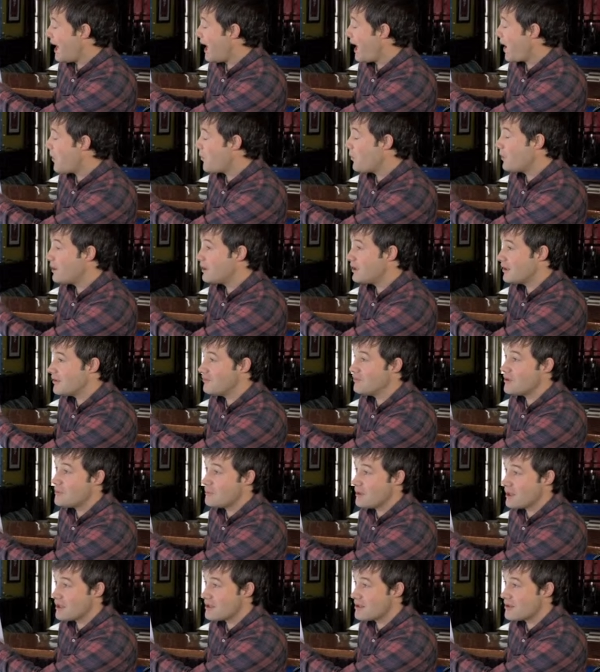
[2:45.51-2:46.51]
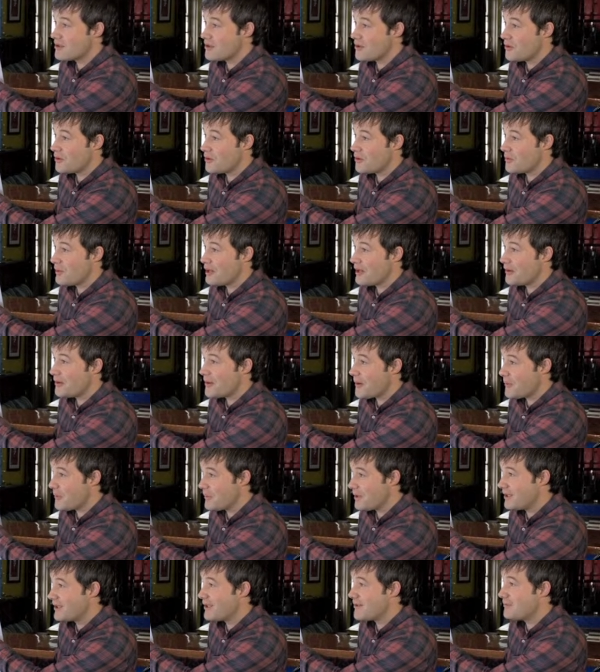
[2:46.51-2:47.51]
And we didn't replace the stone in the building,
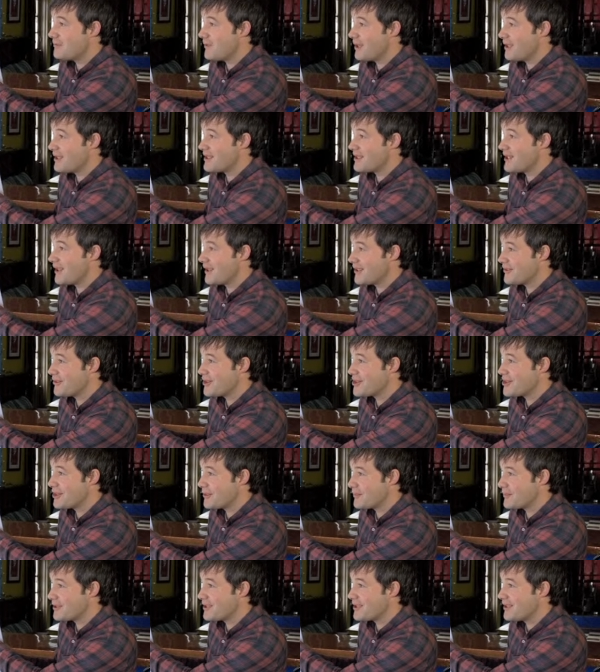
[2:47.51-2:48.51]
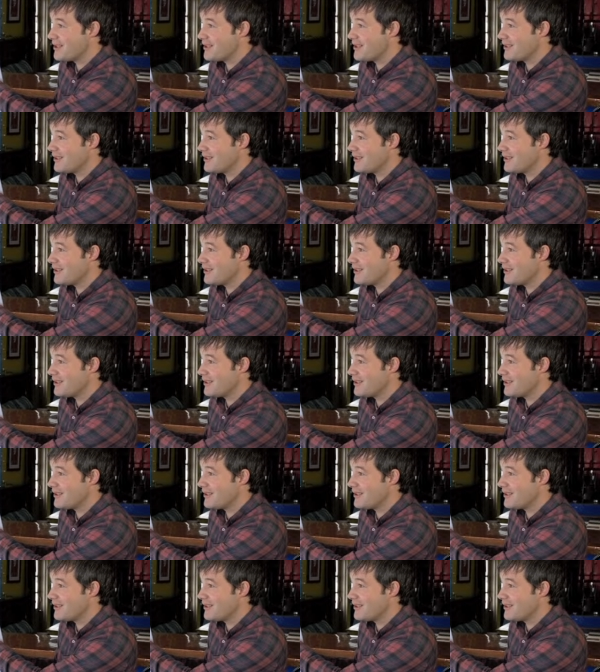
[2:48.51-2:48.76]
and we did maintain original material.